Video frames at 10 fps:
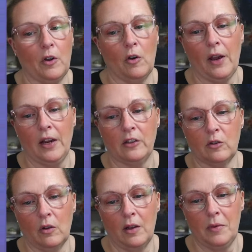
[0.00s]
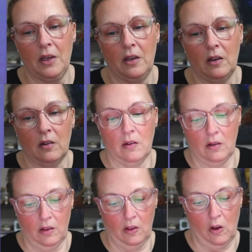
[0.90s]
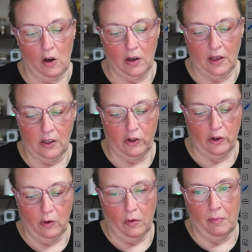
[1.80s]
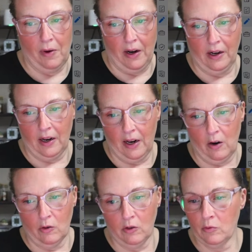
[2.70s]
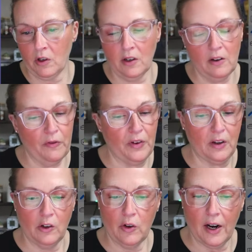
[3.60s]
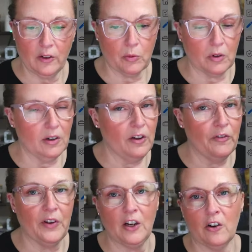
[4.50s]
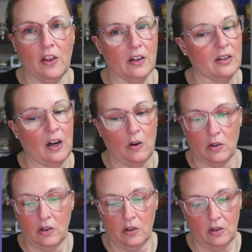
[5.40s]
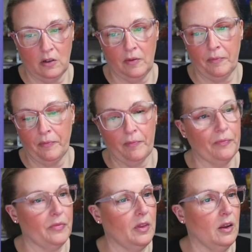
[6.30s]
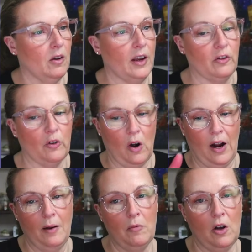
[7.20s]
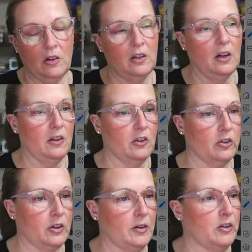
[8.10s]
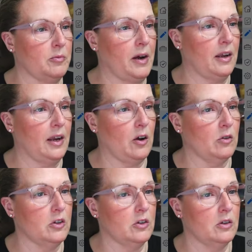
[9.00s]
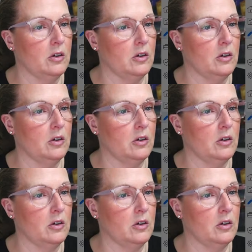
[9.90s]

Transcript: Okay, so let me log into my account. We're gonna figure this out. Okay, so I'm logged in on this screen to my account.